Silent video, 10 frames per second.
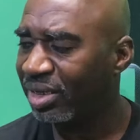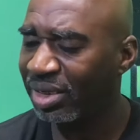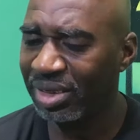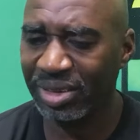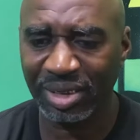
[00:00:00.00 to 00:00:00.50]

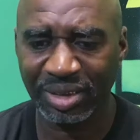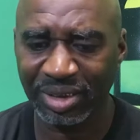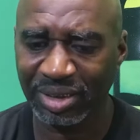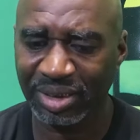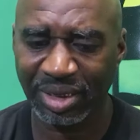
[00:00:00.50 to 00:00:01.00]
These these
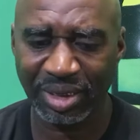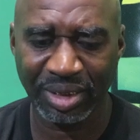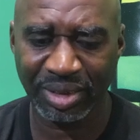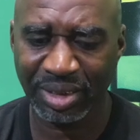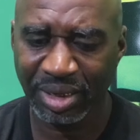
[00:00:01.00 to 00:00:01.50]
niggas
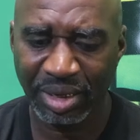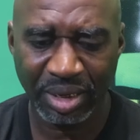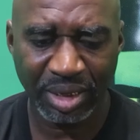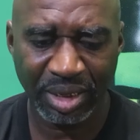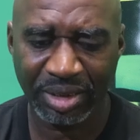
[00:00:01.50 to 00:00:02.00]
is
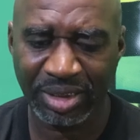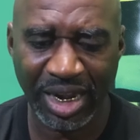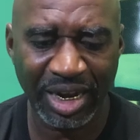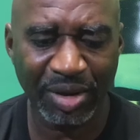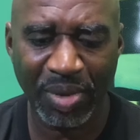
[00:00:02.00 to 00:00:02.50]
it's
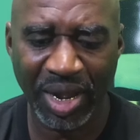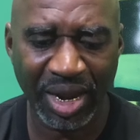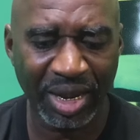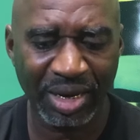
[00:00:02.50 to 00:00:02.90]
telling, man.